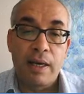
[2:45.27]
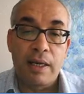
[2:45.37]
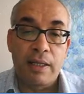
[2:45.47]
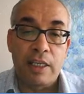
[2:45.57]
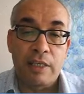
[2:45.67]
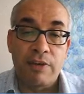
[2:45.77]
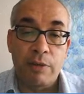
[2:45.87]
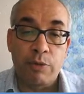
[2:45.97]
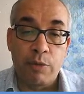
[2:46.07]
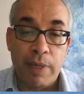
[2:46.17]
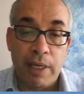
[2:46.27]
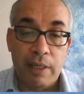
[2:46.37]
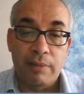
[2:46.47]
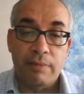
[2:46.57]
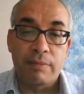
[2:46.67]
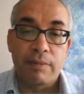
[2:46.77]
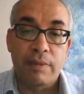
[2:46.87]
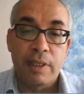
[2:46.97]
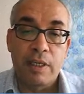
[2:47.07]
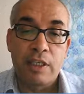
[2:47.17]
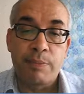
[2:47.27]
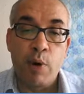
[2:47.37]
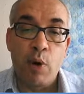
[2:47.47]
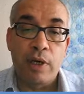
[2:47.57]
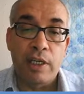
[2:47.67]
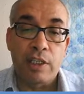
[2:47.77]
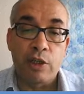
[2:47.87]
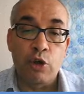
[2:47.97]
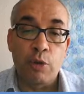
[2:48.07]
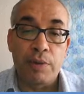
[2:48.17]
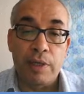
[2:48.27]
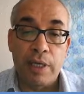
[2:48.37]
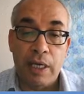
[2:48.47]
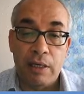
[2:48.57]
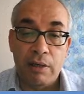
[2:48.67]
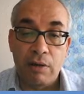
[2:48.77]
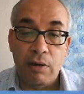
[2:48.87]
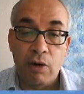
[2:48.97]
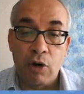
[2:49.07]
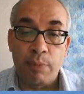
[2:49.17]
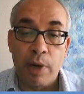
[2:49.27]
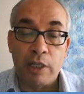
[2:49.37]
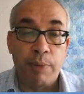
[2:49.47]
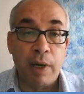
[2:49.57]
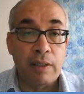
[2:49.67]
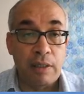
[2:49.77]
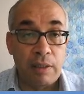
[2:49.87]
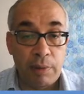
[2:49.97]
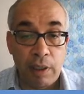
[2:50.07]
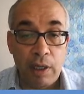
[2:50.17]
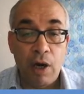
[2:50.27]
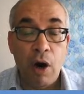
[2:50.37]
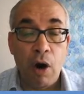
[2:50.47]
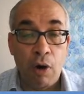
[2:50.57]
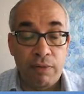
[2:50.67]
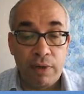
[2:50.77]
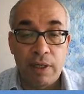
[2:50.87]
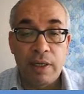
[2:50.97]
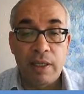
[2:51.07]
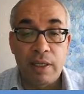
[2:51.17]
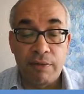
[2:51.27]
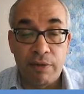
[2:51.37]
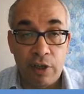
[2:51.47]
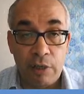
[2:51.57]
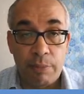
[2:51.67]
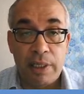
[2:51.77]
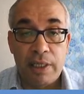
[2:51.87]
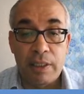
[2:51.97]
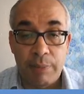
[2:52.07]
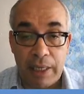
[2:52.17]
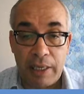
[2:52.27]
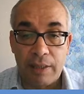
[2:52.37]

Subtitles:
This is verb to be. Spoken is a group 3 or past participle of the verb speak.